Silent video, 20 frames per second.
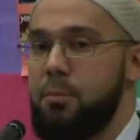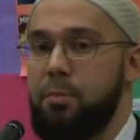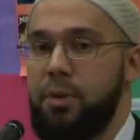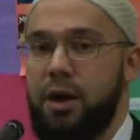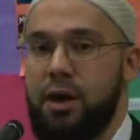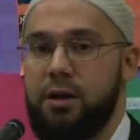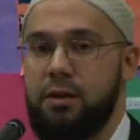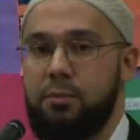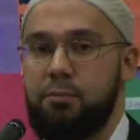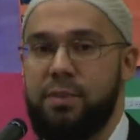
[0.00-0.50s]

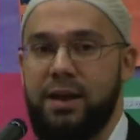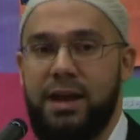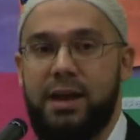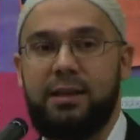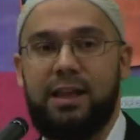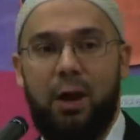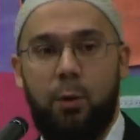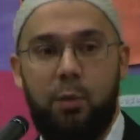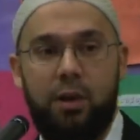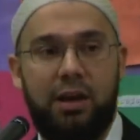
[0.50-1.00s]
But
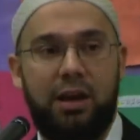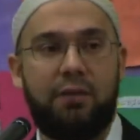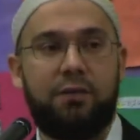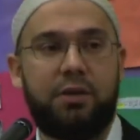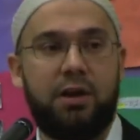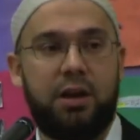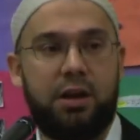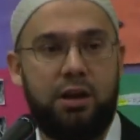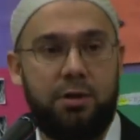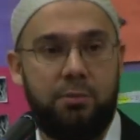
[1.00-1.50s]
being that we live
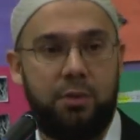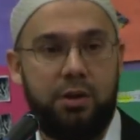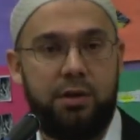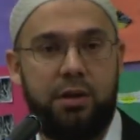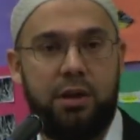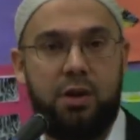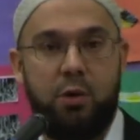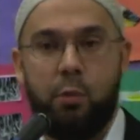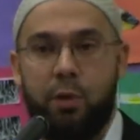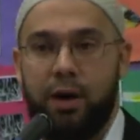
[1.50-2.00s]
in a
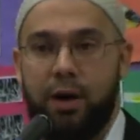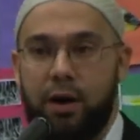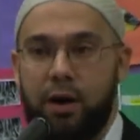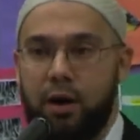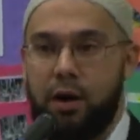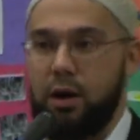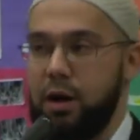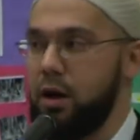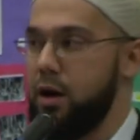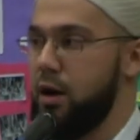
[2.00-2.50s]
community
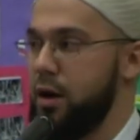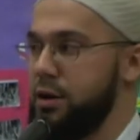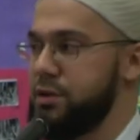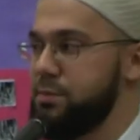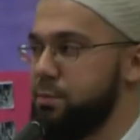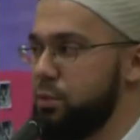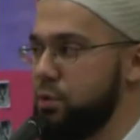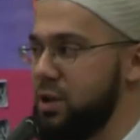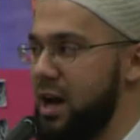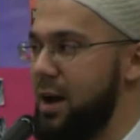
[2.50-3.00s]
where
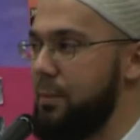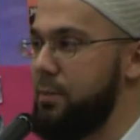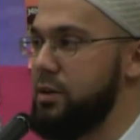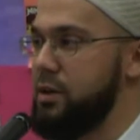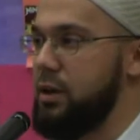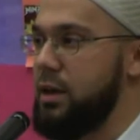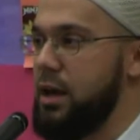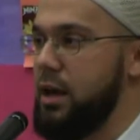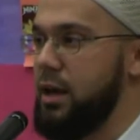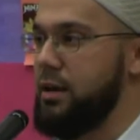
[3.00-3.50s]
it's
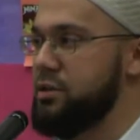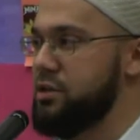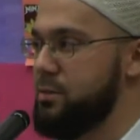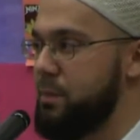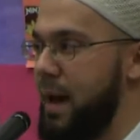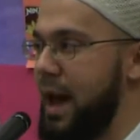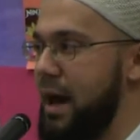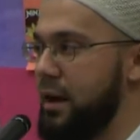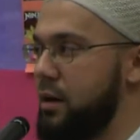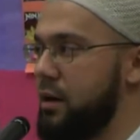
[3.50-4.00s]
predominantly
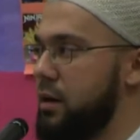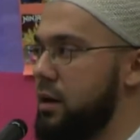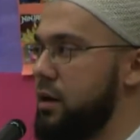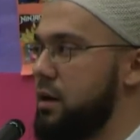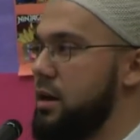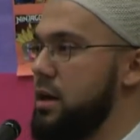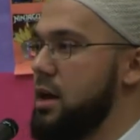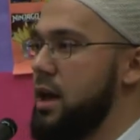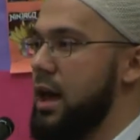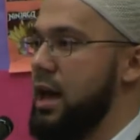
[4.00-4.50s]
Hispanic
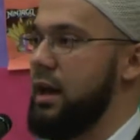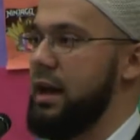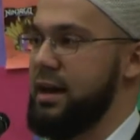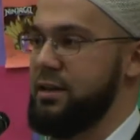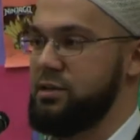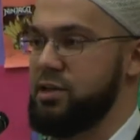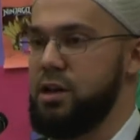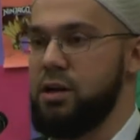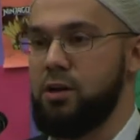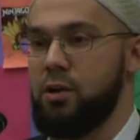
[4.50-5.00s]
and
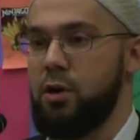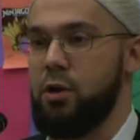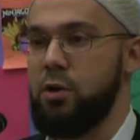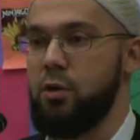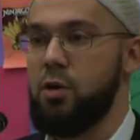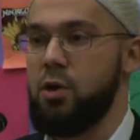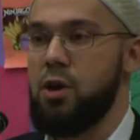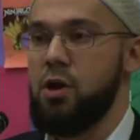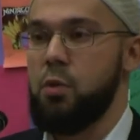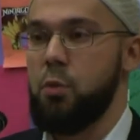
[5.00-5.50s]

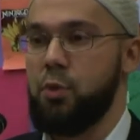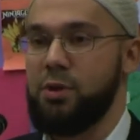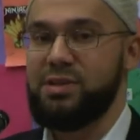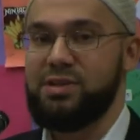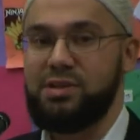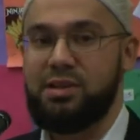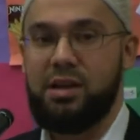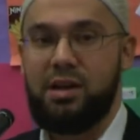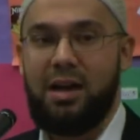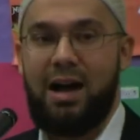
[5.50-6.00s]
Latino, we're
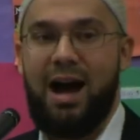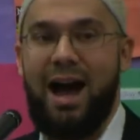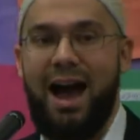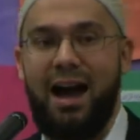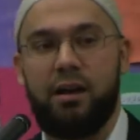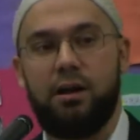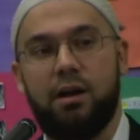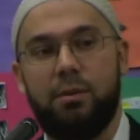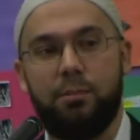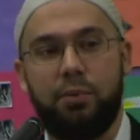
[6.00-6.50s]
seeing a
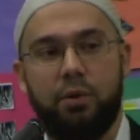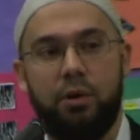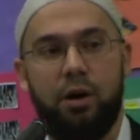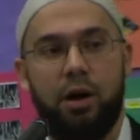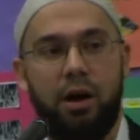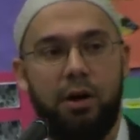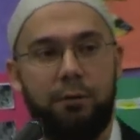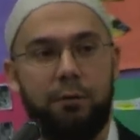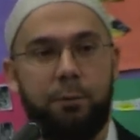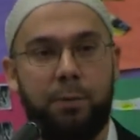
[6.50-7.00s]
high number
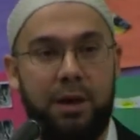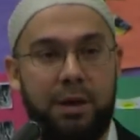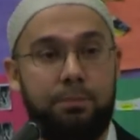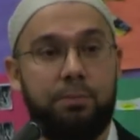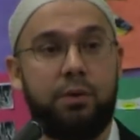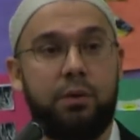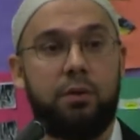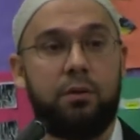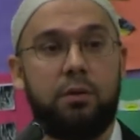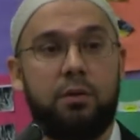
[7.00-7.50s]
of
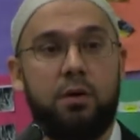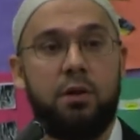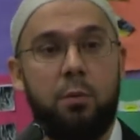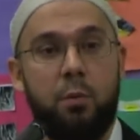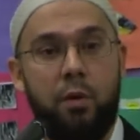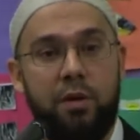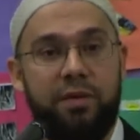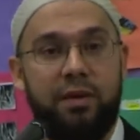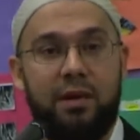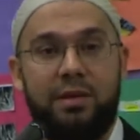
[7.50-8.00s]
people
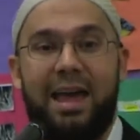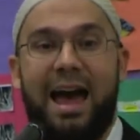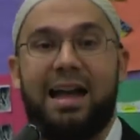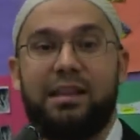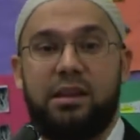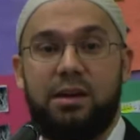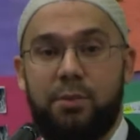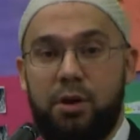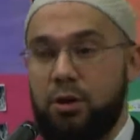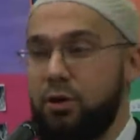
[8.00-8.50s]
within
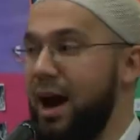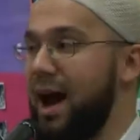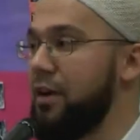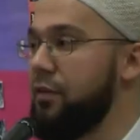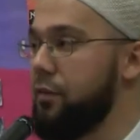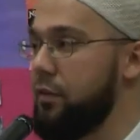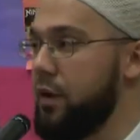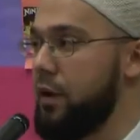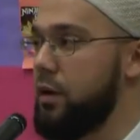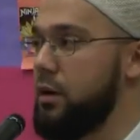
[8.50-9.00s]
that
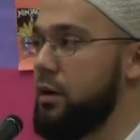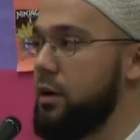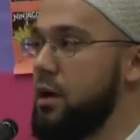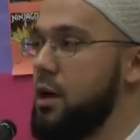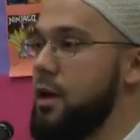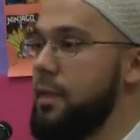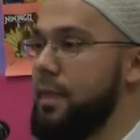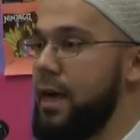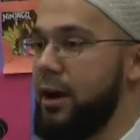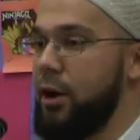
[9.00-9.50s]
demographic
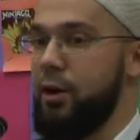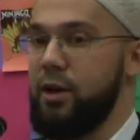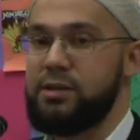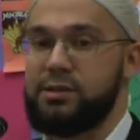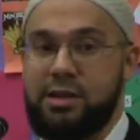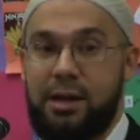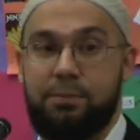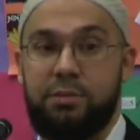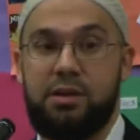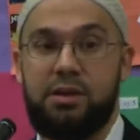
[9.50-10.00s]
that are
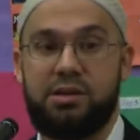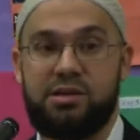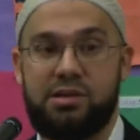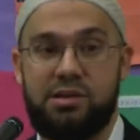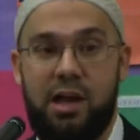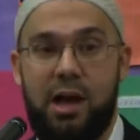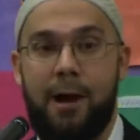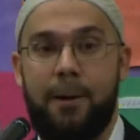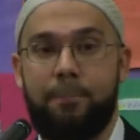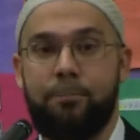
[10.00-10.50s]
accepting
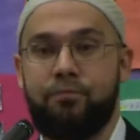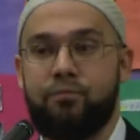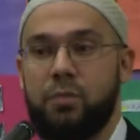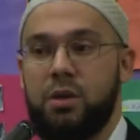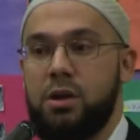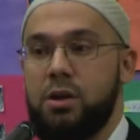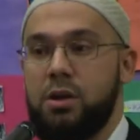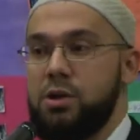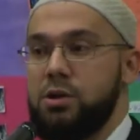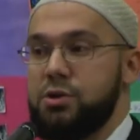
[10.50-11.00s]
Islam.
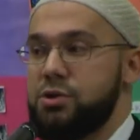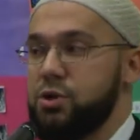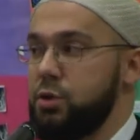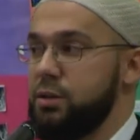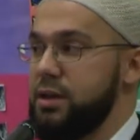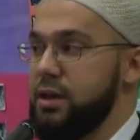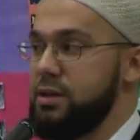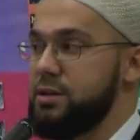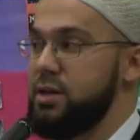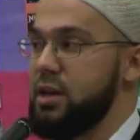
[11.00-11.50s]
So
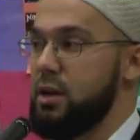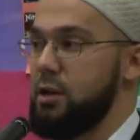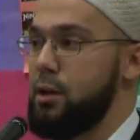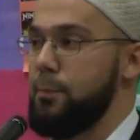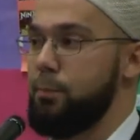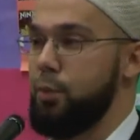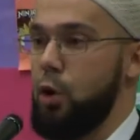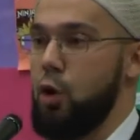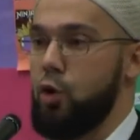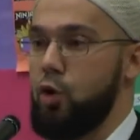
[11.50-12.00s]
the intent of
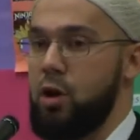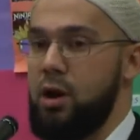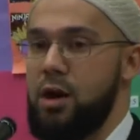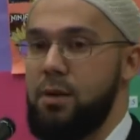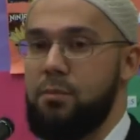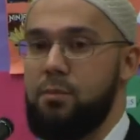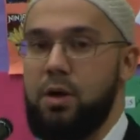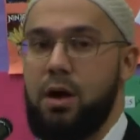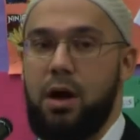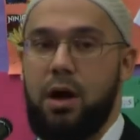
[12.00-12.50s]
the
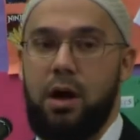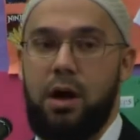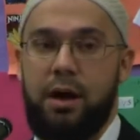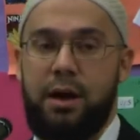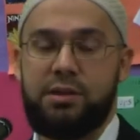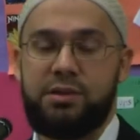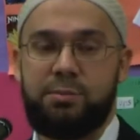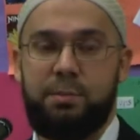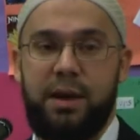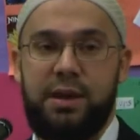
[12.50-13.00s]
program
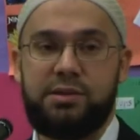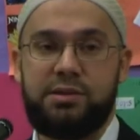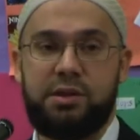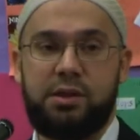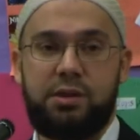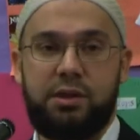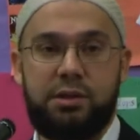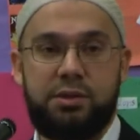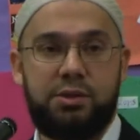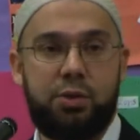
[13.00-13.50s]
is
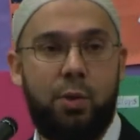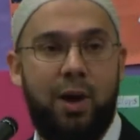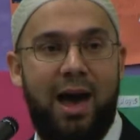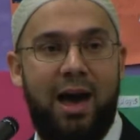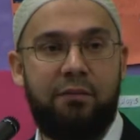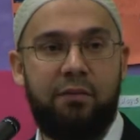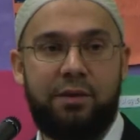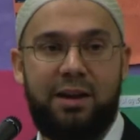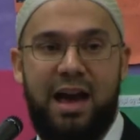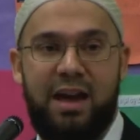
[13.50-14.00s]
basically to
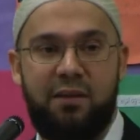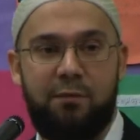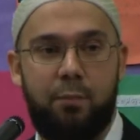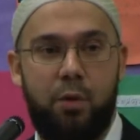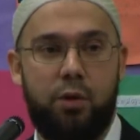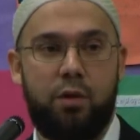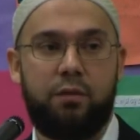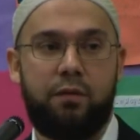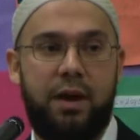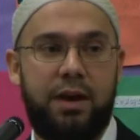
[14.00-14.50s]
have a night of
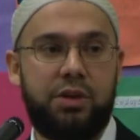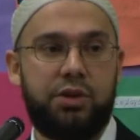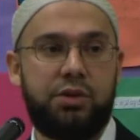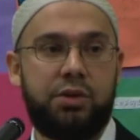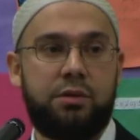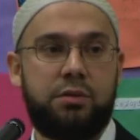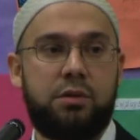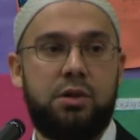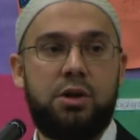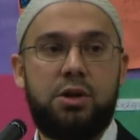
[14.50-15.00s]

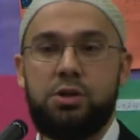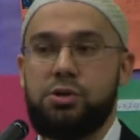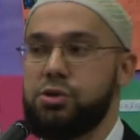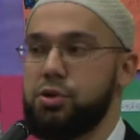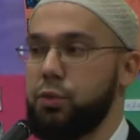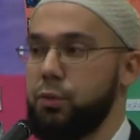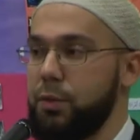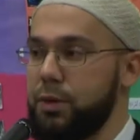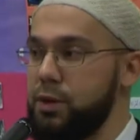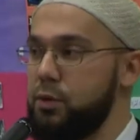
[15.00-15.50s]
motivation
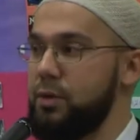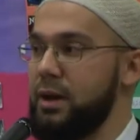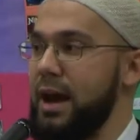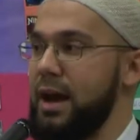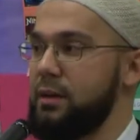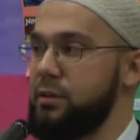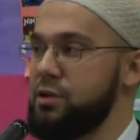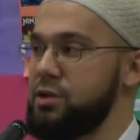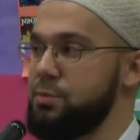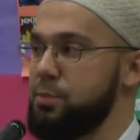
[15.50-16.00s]
to
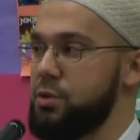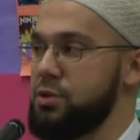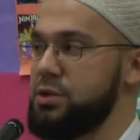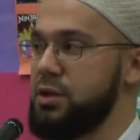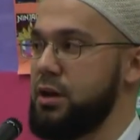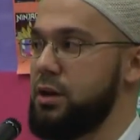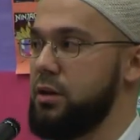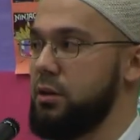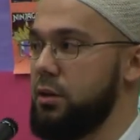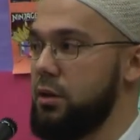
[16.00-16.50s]
reunite this
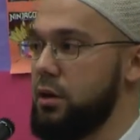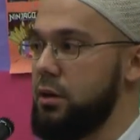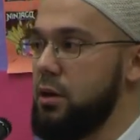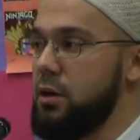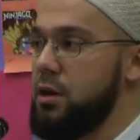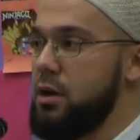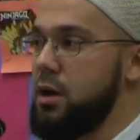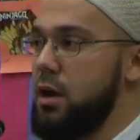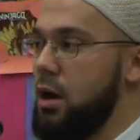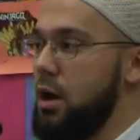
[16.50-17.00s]
particular
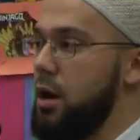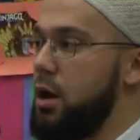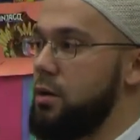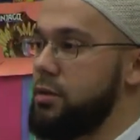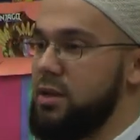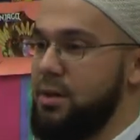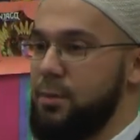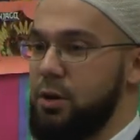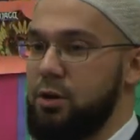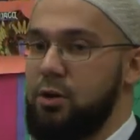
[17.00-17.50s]

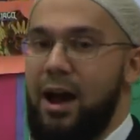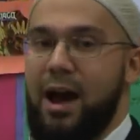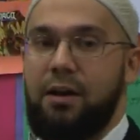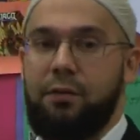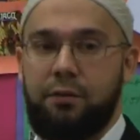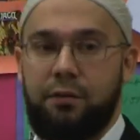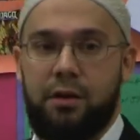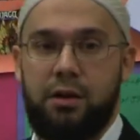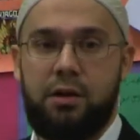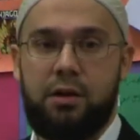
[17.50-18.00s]

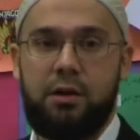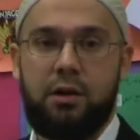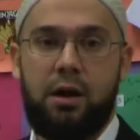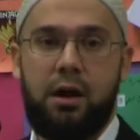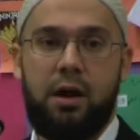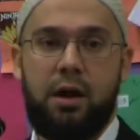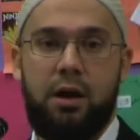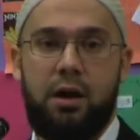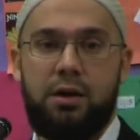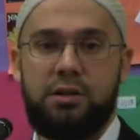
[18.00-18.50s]
demographic,
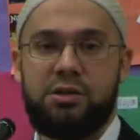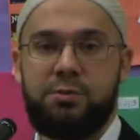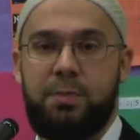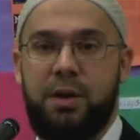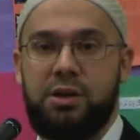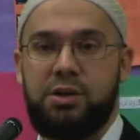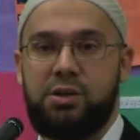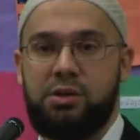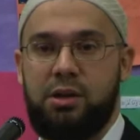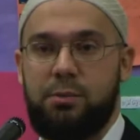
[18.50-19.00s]

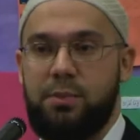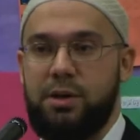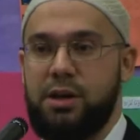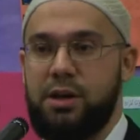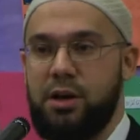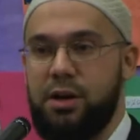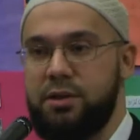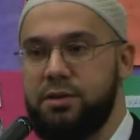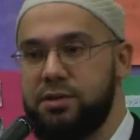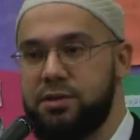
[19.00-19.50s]
especially
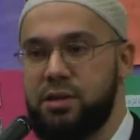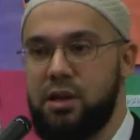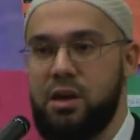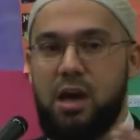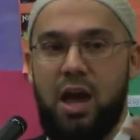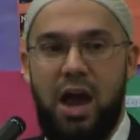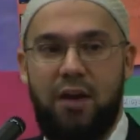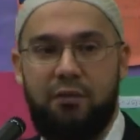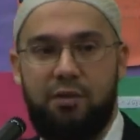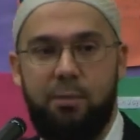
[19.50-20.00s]
because
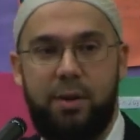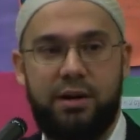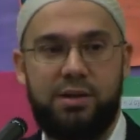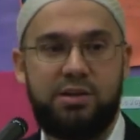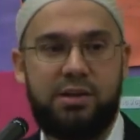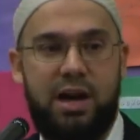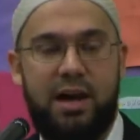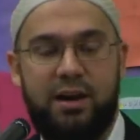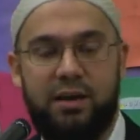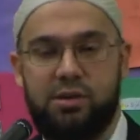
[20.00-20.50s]

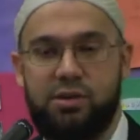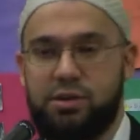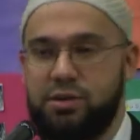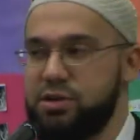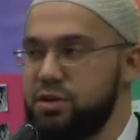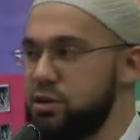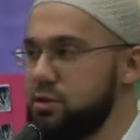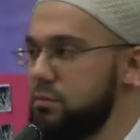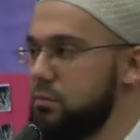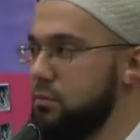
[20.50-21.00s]
everybody's kind of
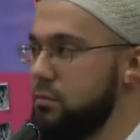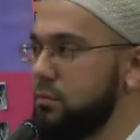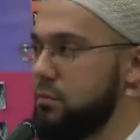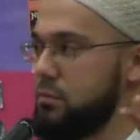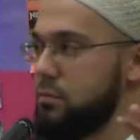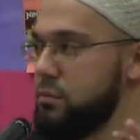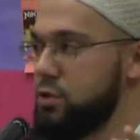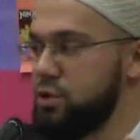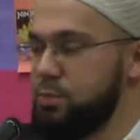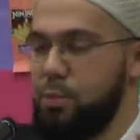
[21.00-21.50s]
just
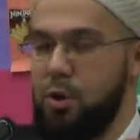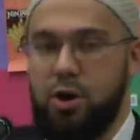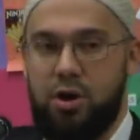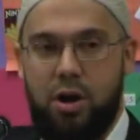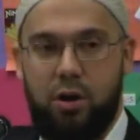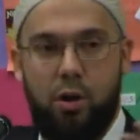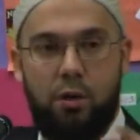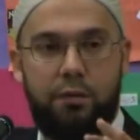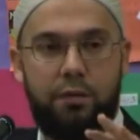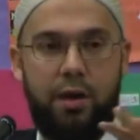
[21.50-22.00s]
spread
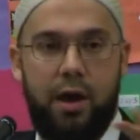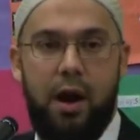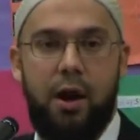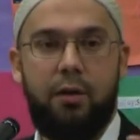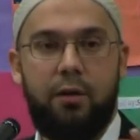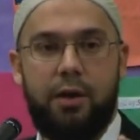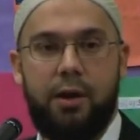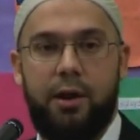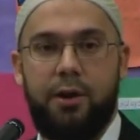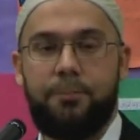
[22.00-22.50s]
all over the
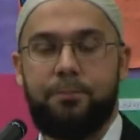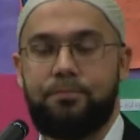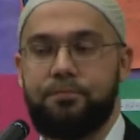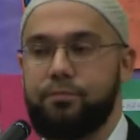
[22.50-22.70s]
area.